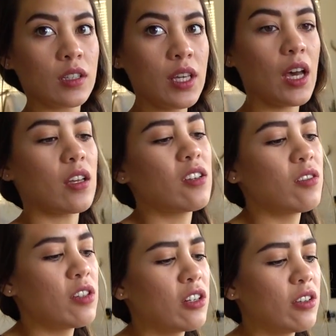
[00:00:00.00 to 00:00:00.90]
Yeah, you
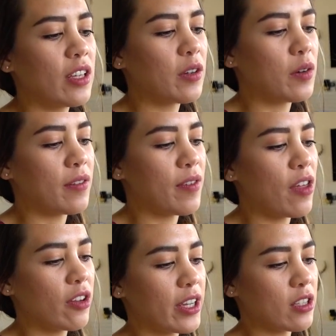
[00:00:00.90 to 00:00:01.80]
don't, you know, like if
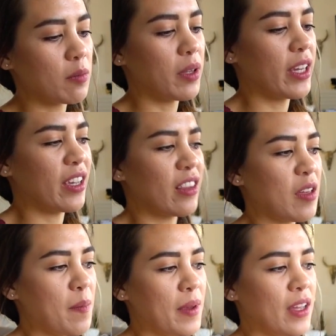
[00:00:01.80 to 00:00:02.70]
other kids are playing in
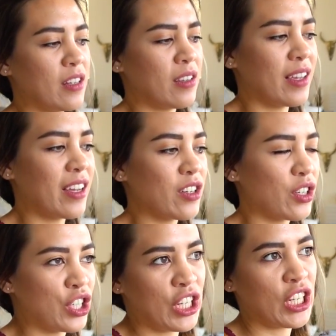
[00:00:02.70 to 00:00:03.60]
them and they get
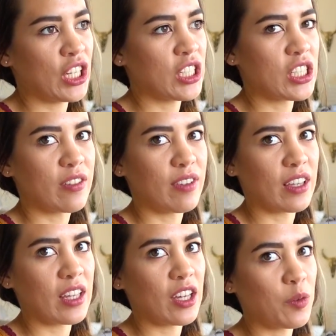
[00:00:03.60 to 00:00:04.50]
dirty and stuff
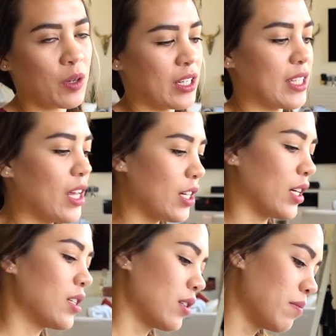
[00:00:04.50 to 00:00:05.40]
like that, you want to
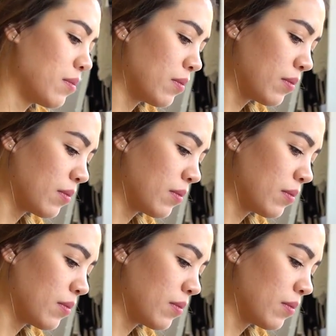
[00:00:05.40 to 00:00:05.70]
sanitize them.